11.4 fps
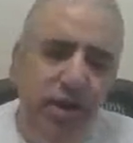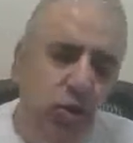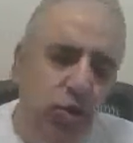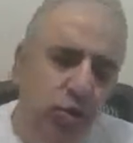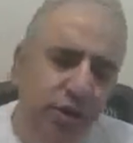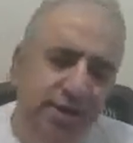
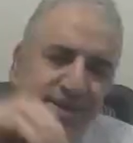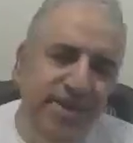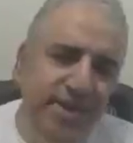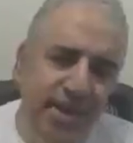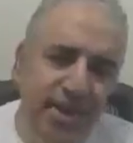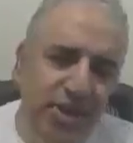to
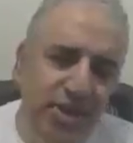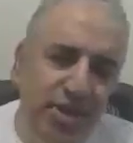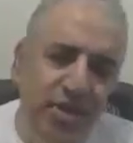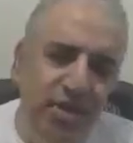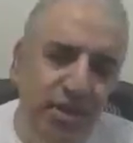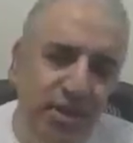
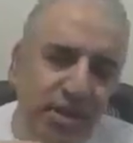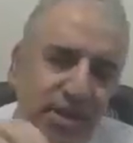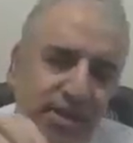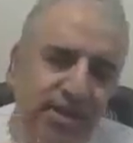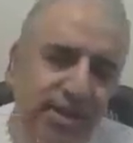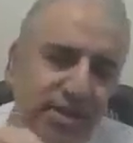destination
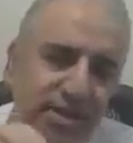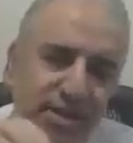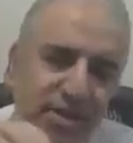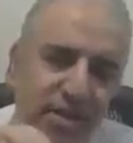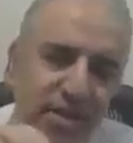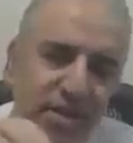
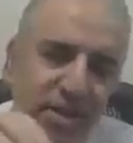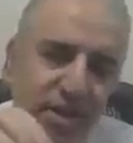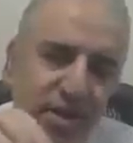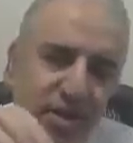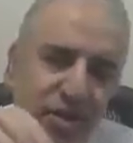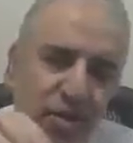test
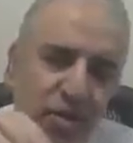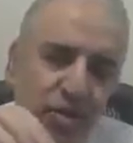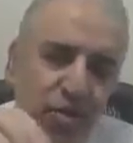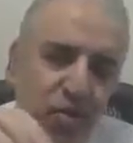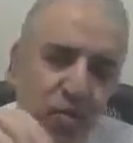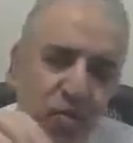
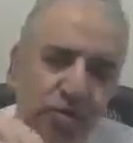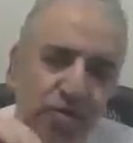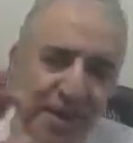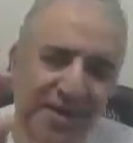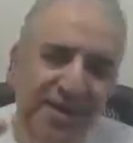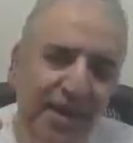dir2. So
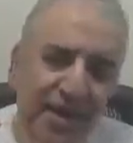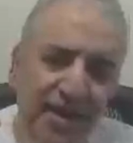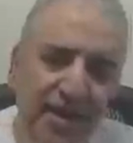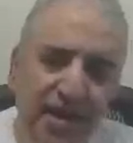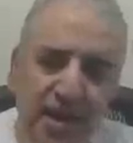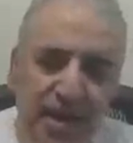
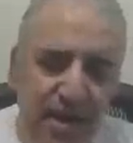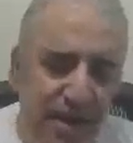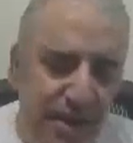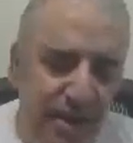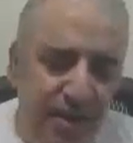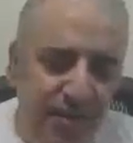basically,
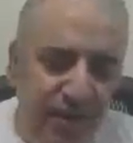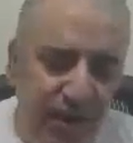if I